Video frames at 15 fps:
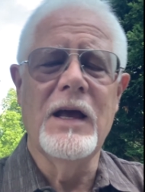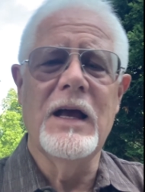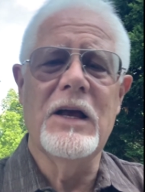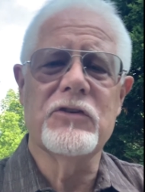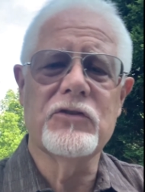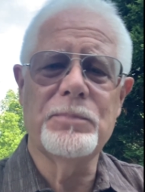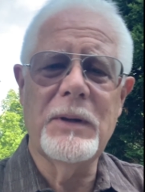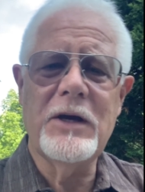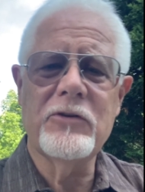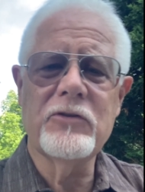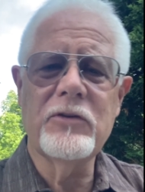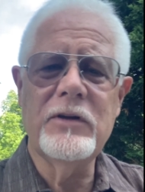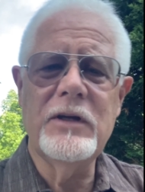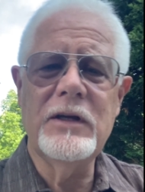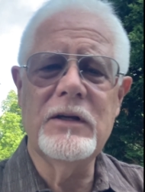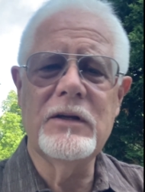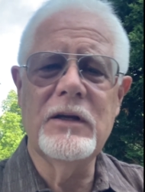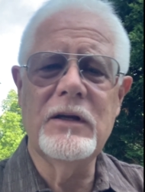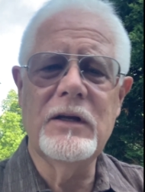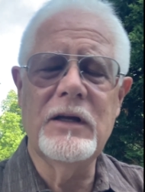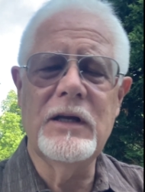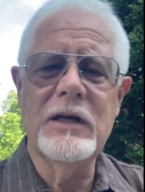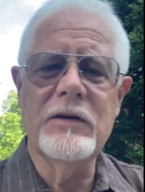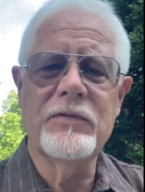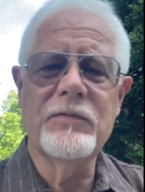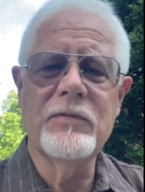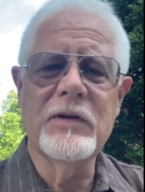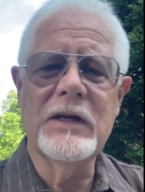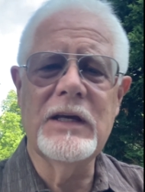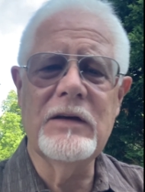Especially if
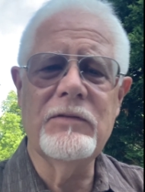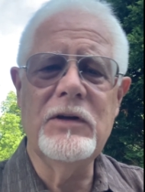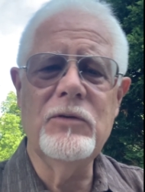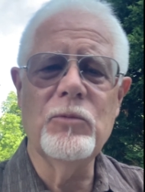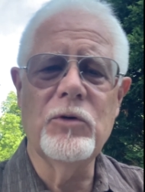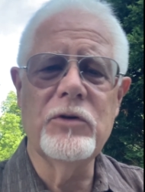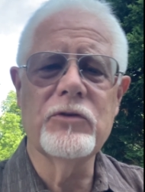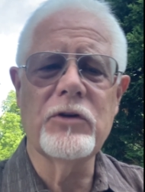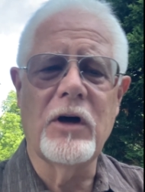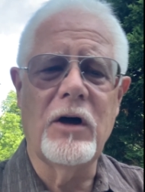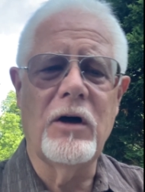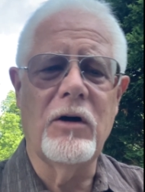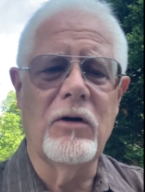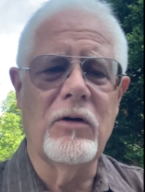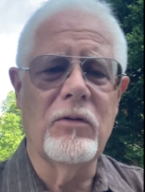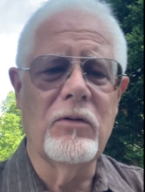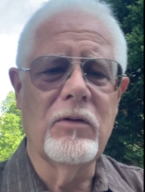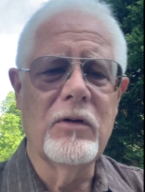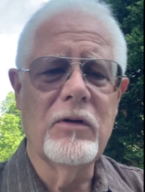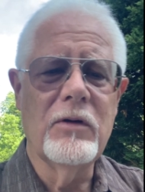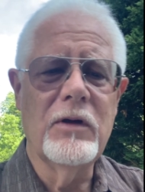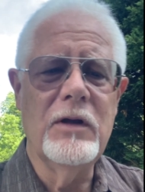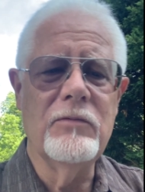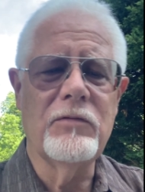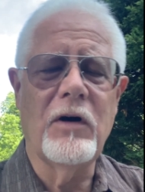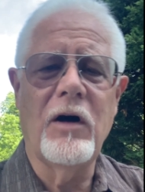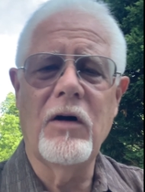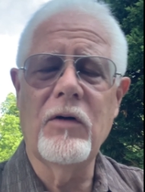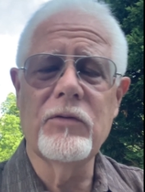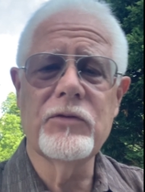giving one's all
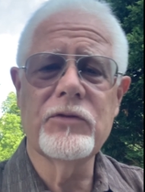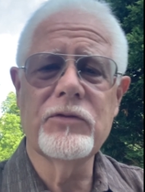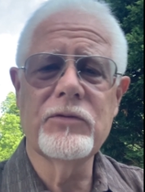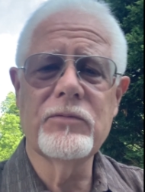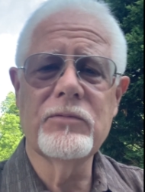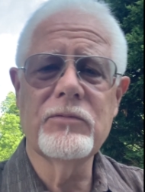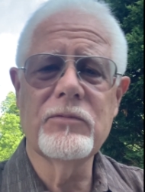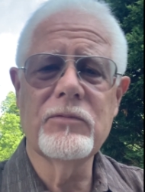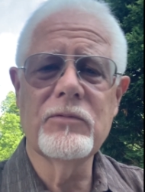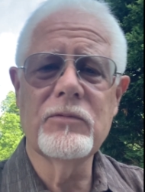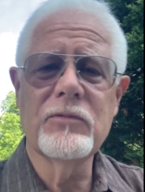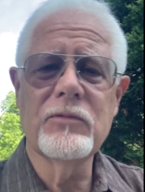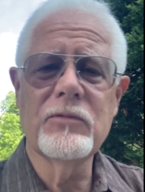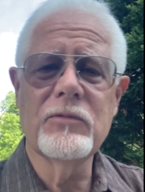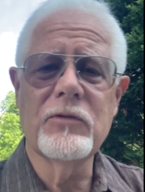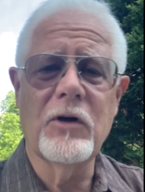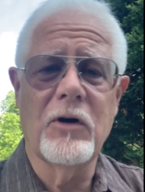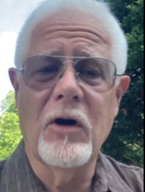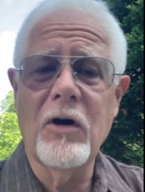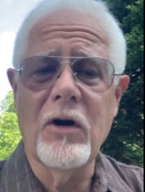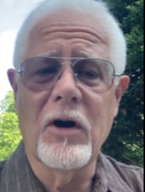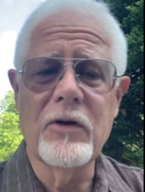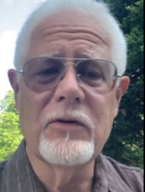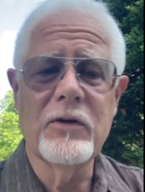involves the heart.